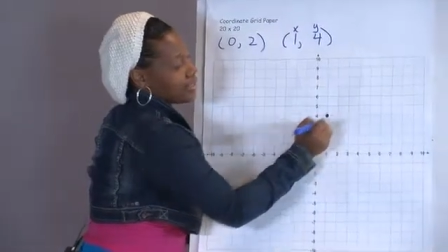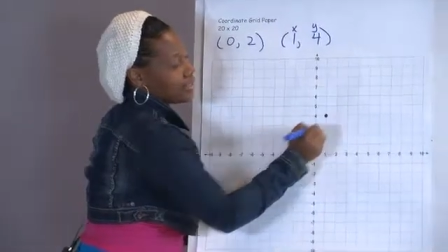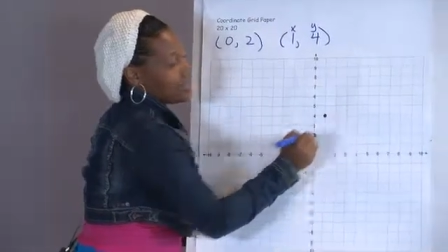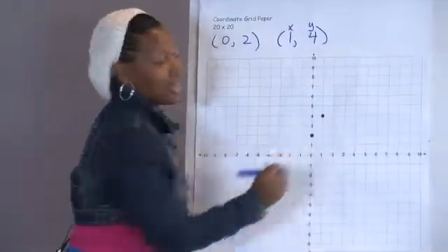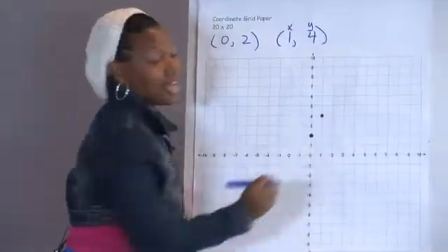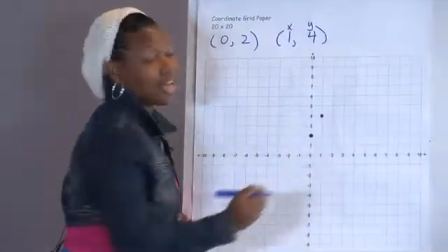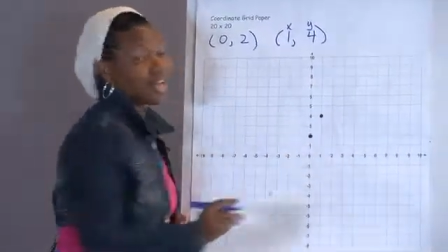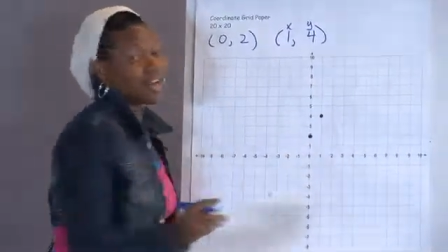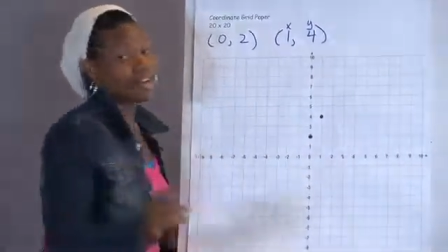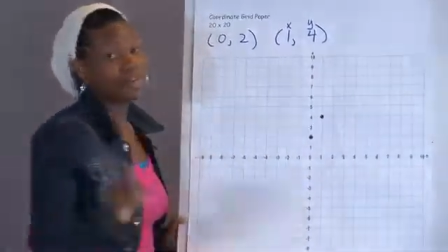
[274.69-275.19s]

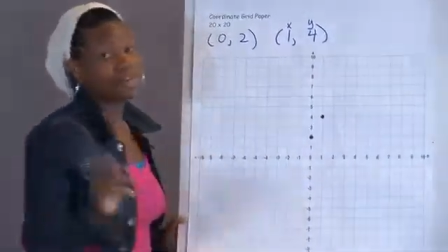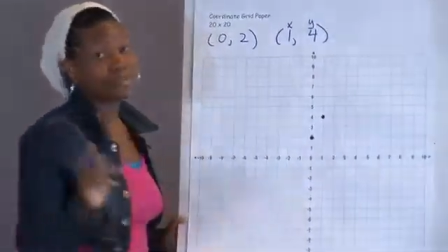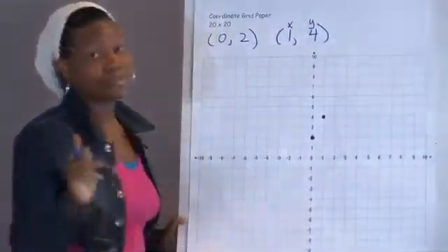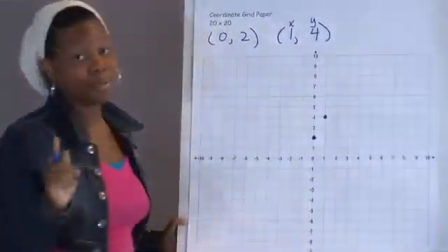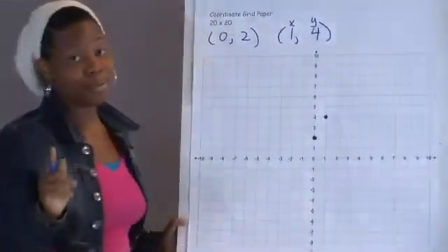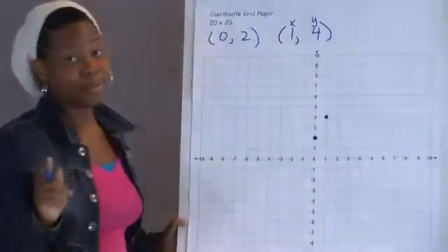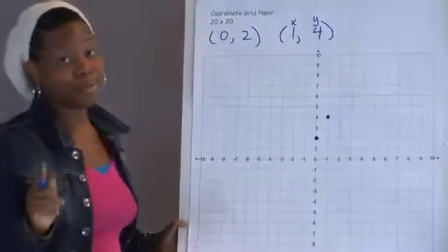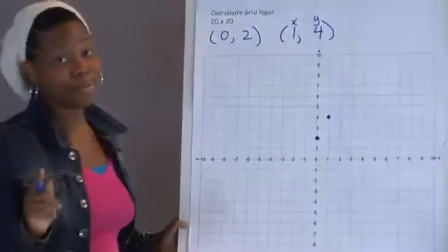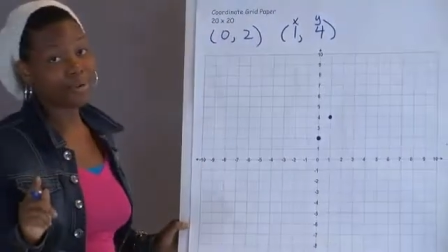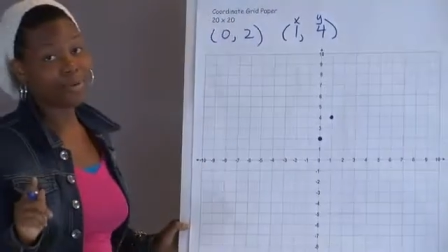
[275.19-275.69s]
Now,
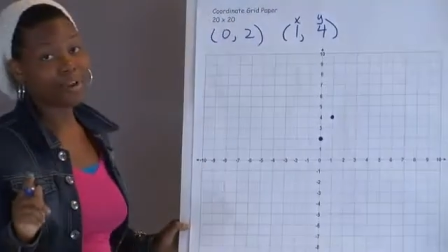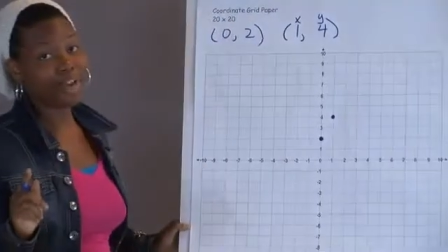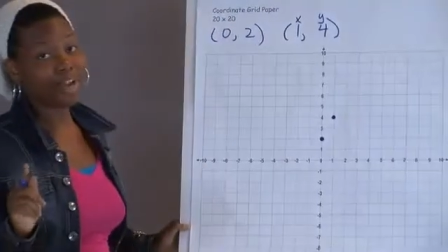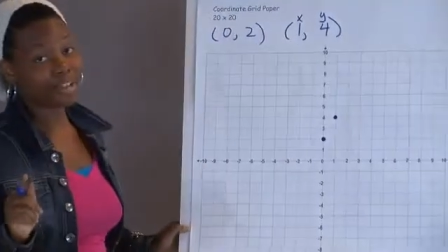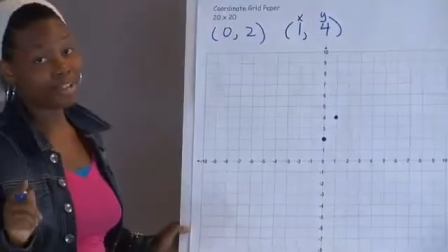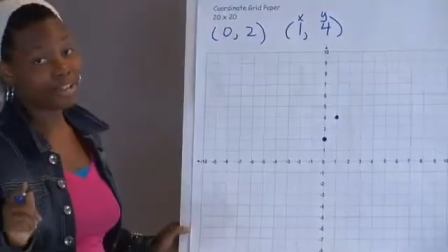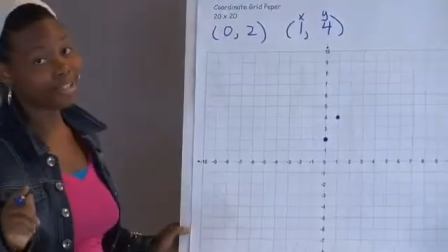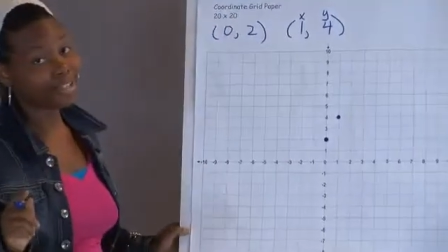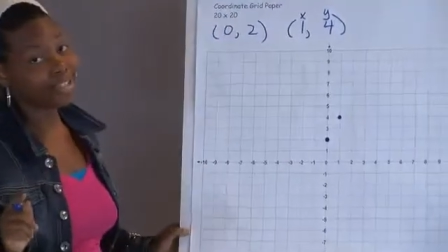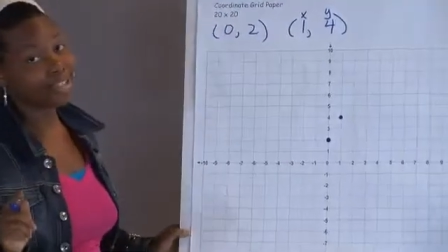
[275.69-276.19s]
remember, I
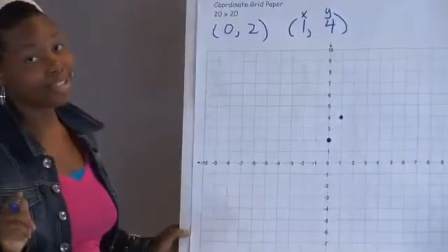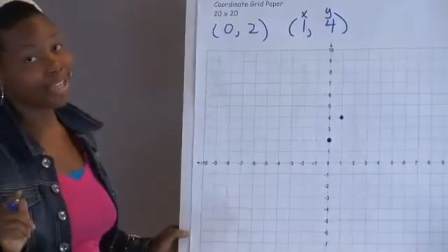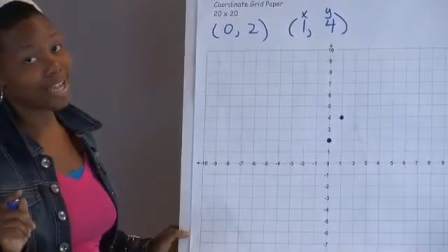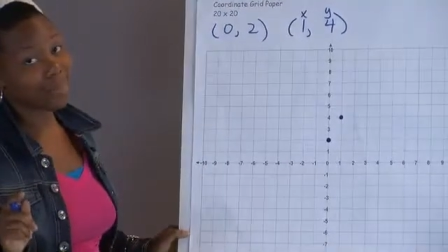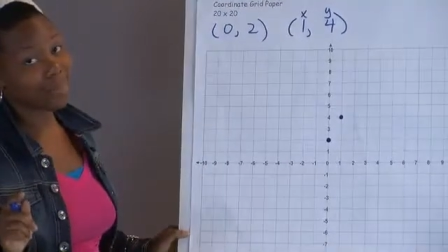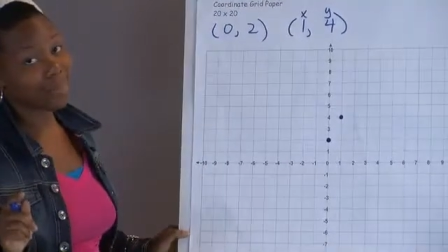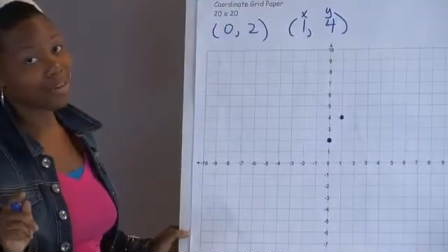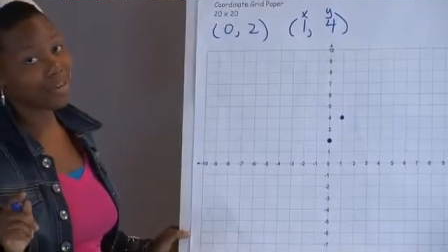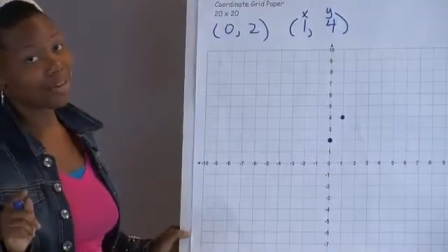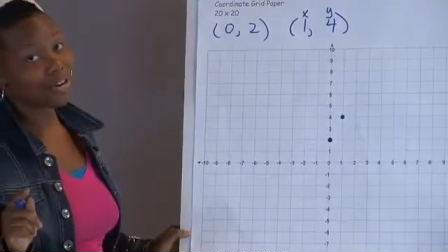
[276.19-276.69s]
could
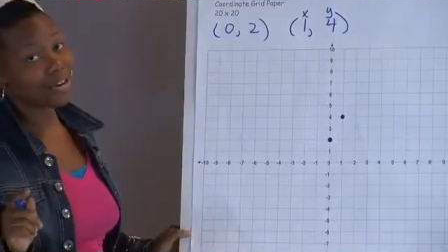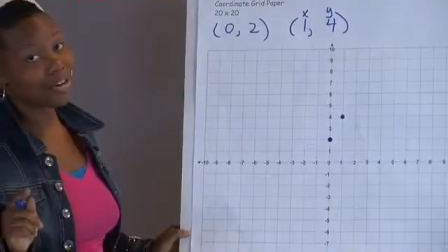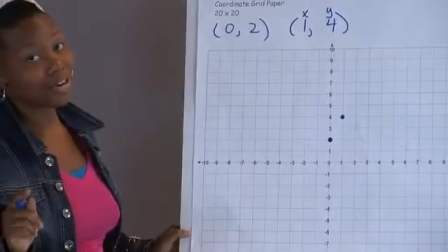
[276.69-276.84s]
stop here